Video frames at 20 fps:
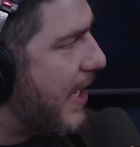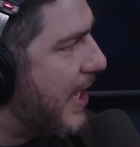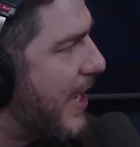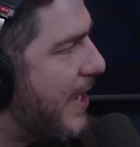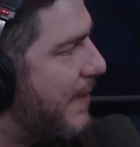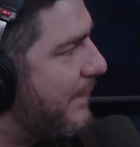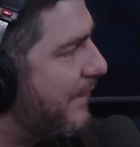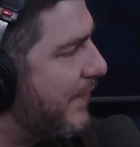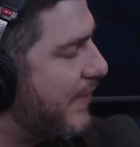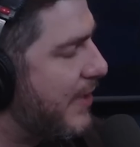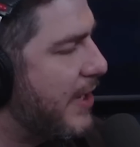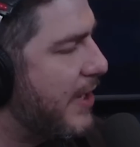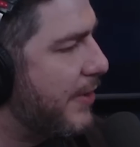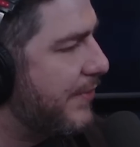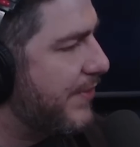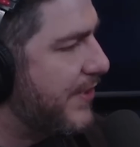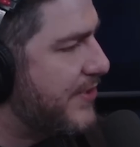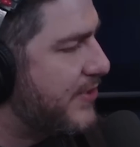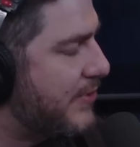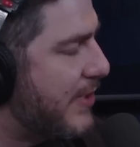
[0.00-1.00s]
Kampf and
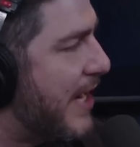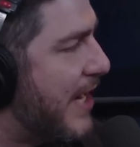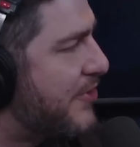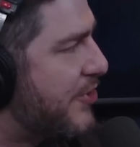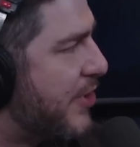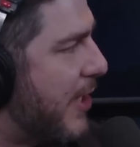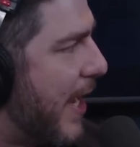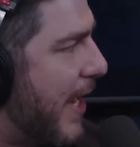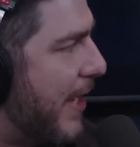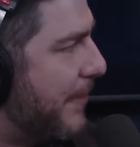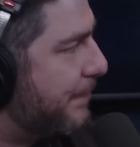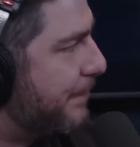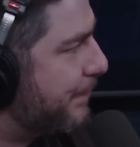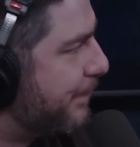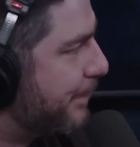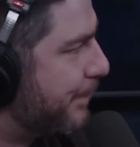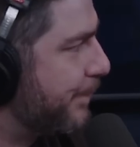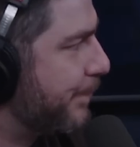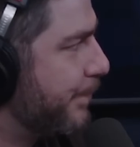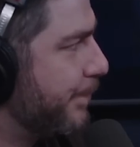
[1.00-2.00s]
healthy scratch guy.
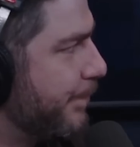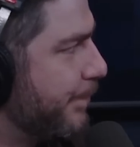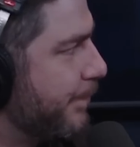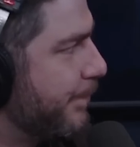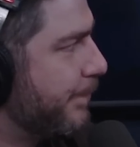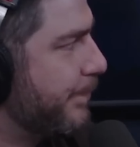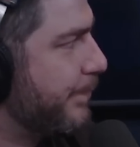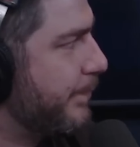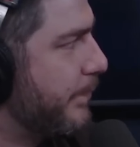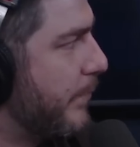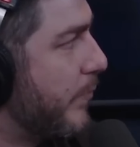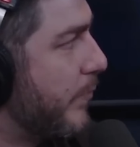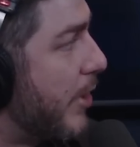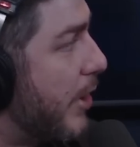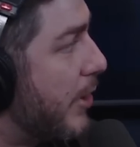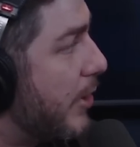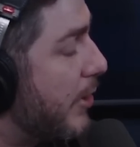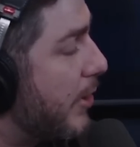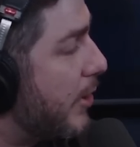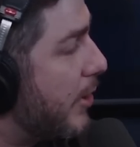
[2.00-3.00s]

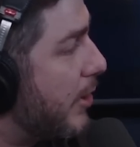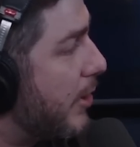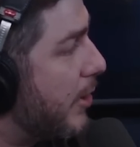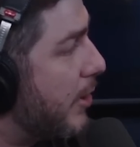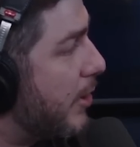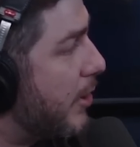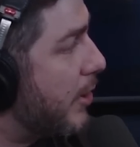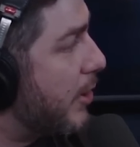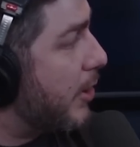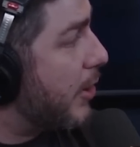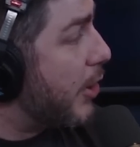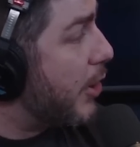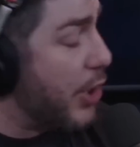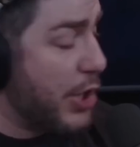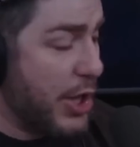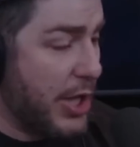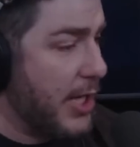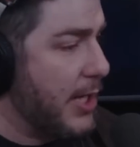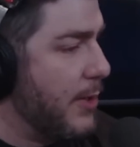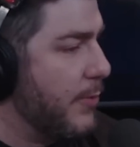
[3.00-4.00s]
David Kampf was the best
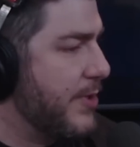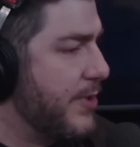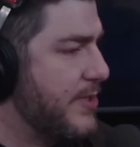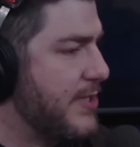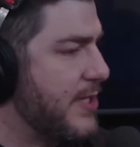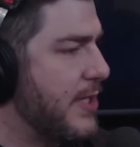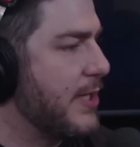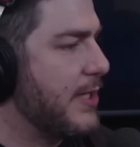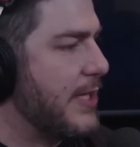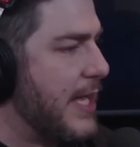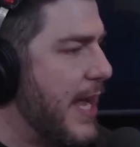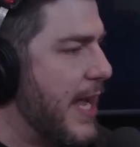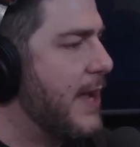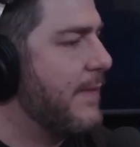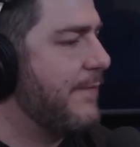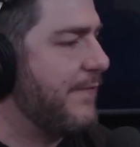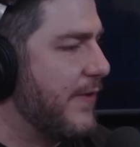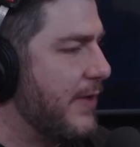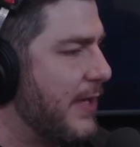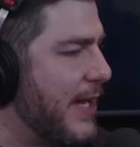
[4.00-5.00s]
player. He was
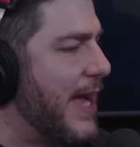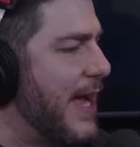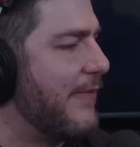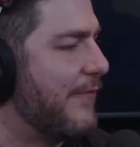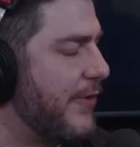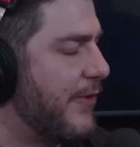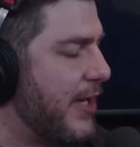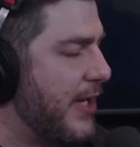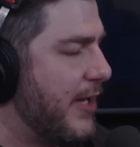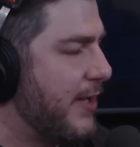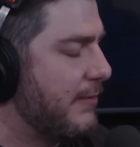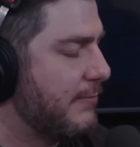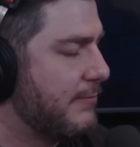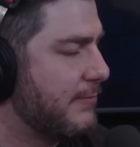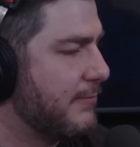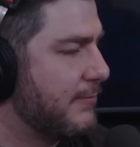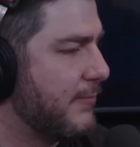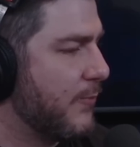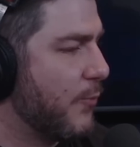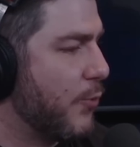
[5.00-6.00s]
Kampf and
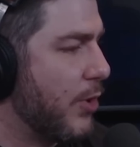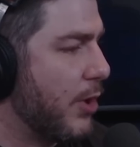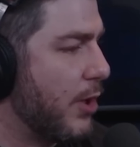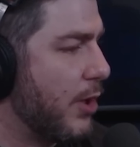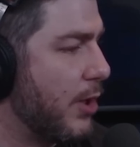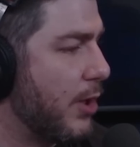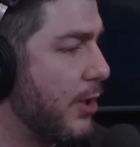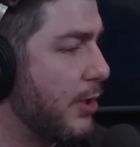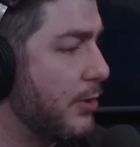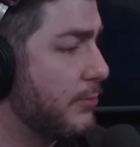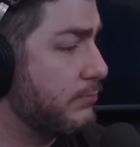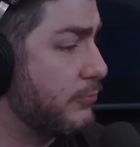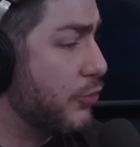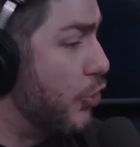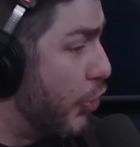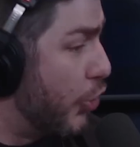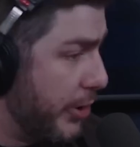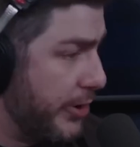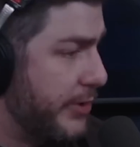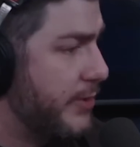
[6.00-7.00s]
Lafferty were
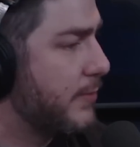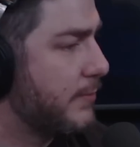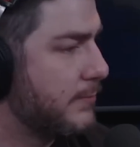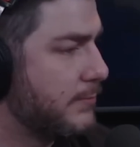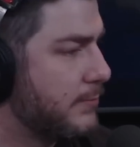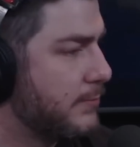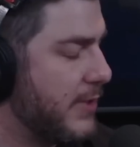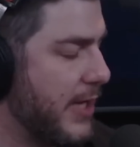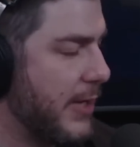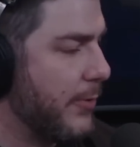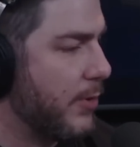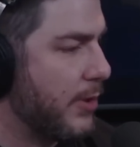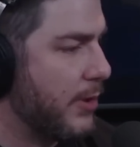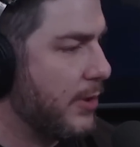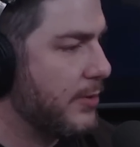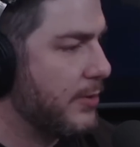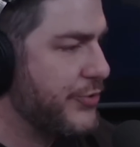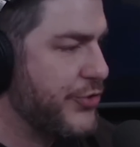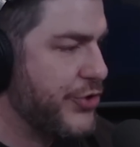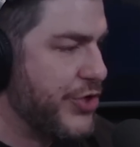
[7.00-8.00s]
good. They
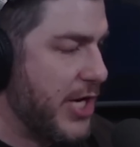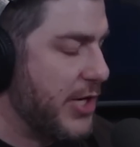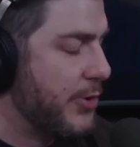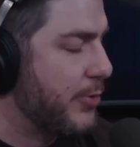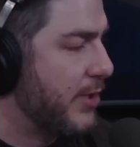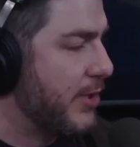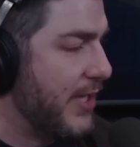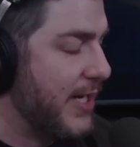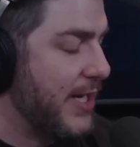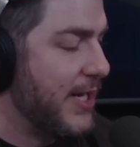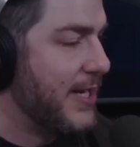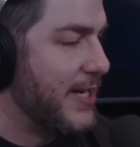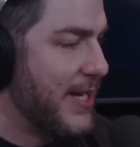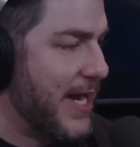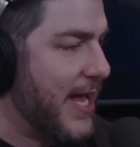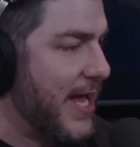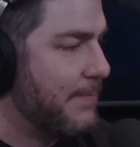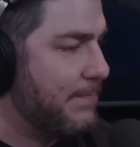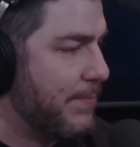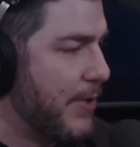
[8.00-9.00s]
were generally a
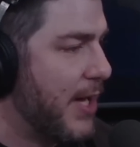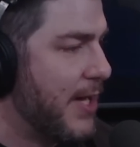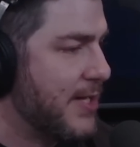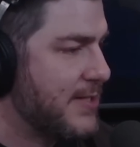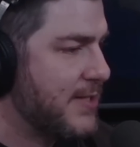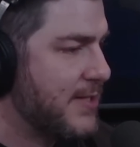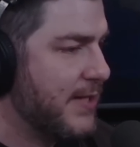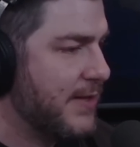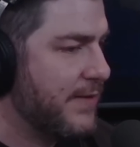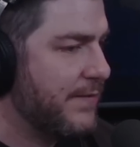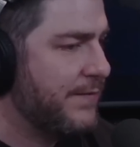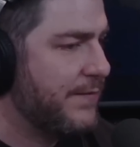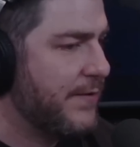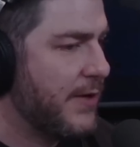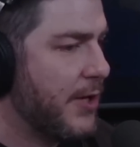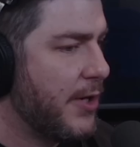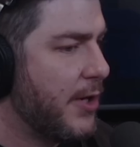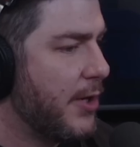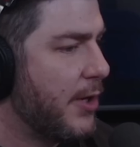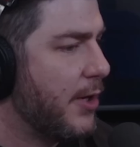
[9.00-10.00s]
net
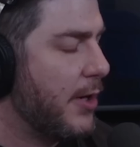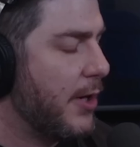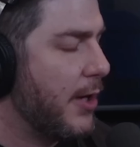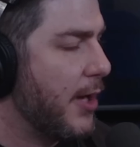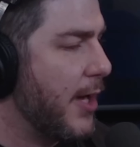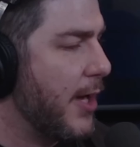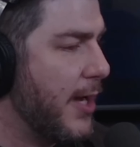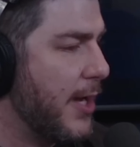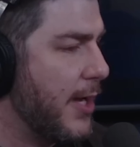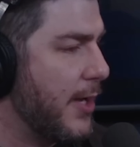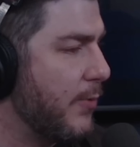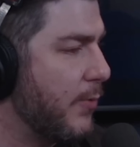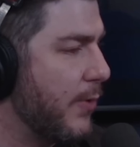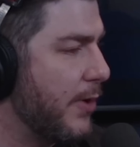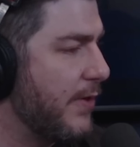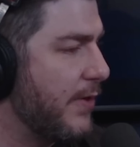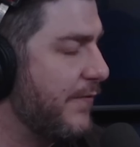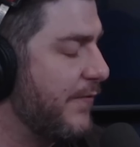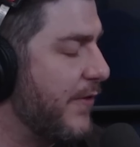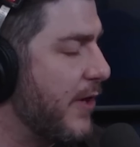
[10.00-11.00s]
positive. And
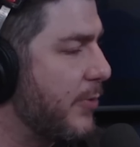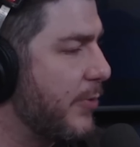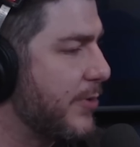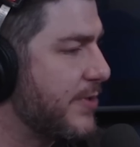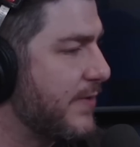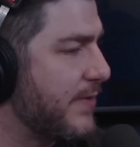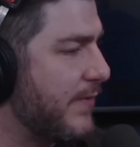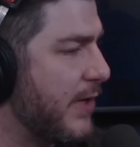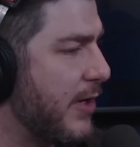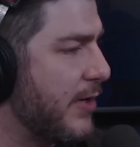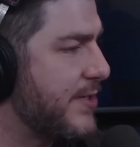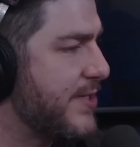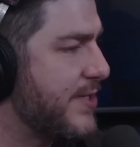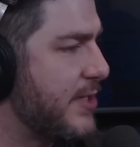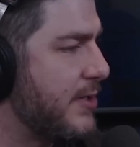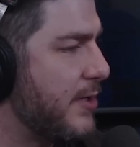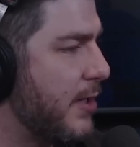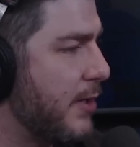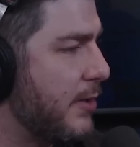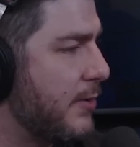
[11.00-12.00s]
where the fuck were
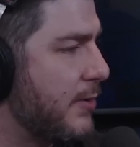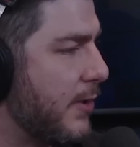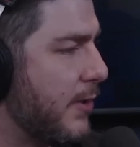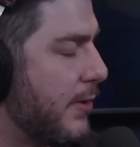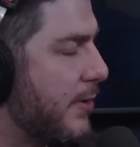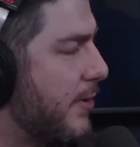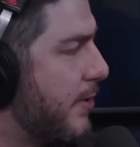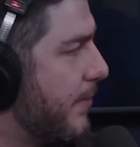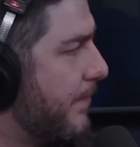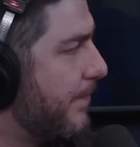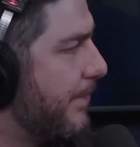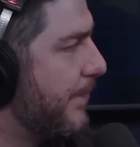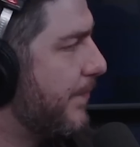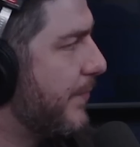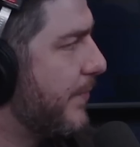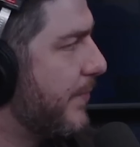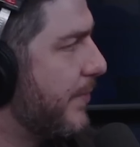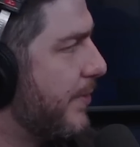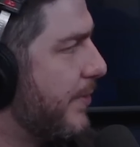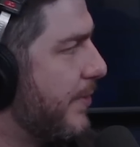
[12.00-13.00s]
Tavares and Järnkrok?
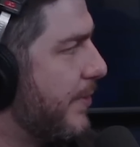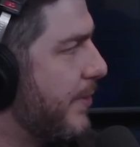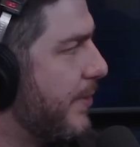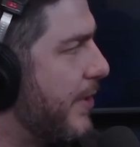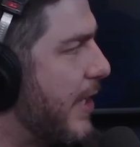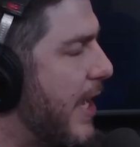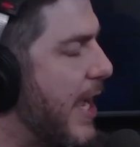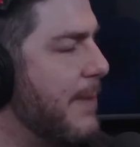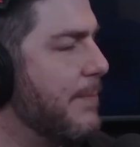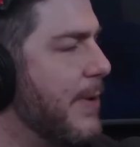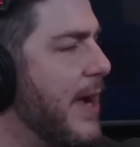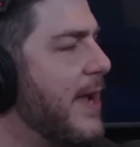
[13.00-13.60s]
Where and